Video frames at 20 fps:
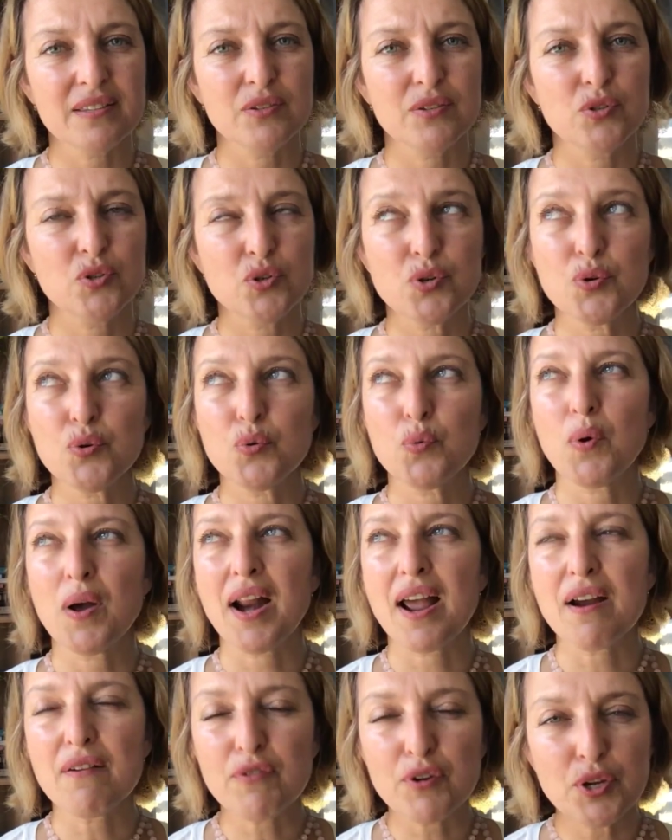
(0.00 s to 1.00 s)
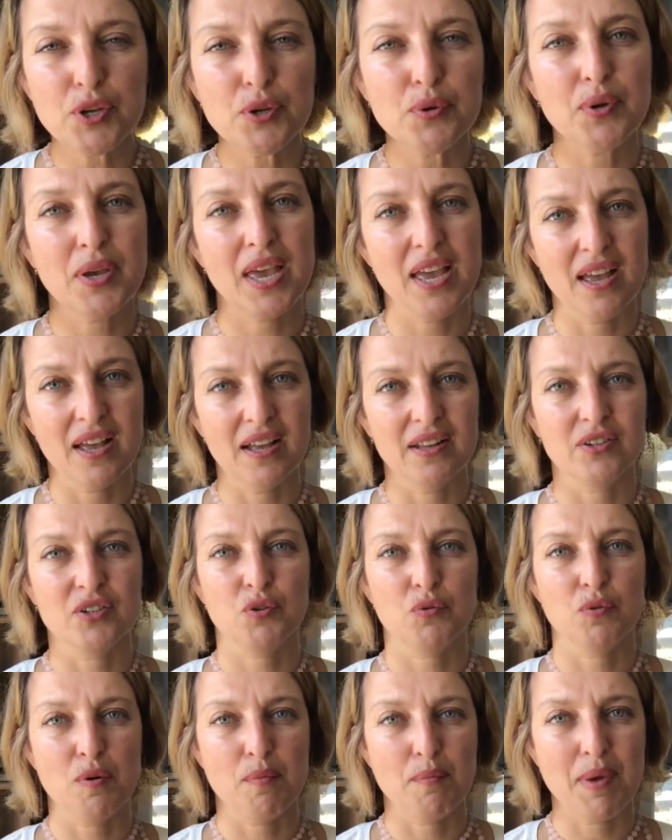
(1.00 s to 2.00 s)
do whatever you can
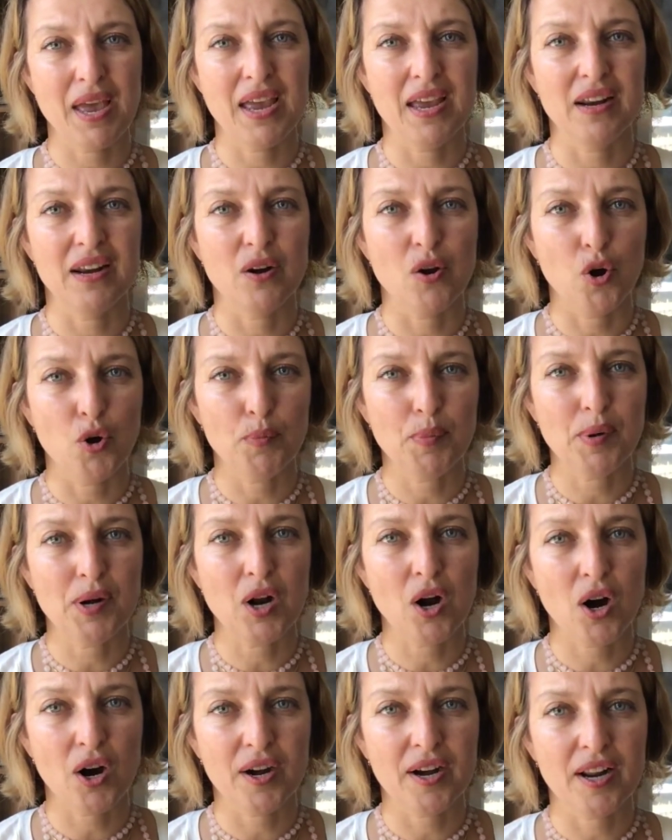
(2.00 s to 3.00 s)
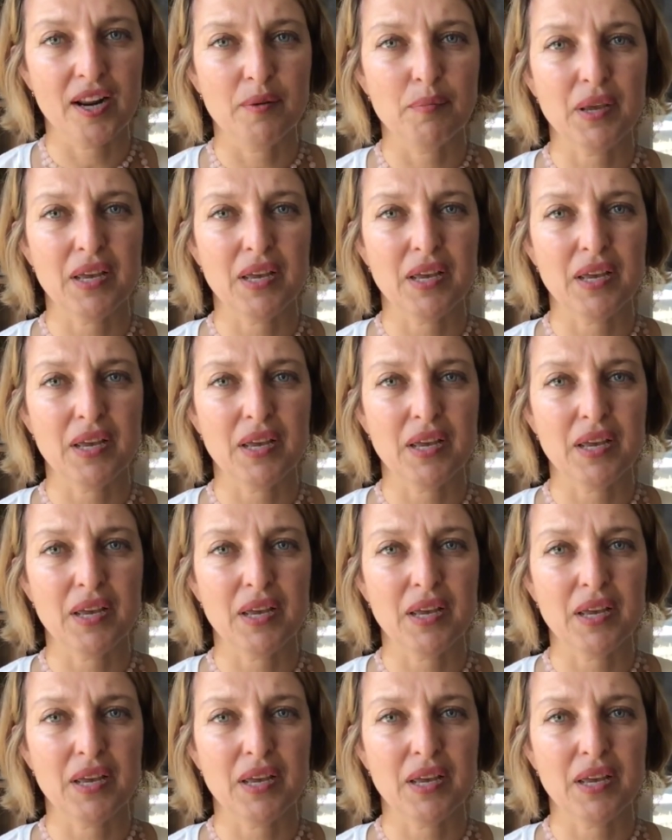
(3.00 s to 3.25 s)
to remain open-hearted,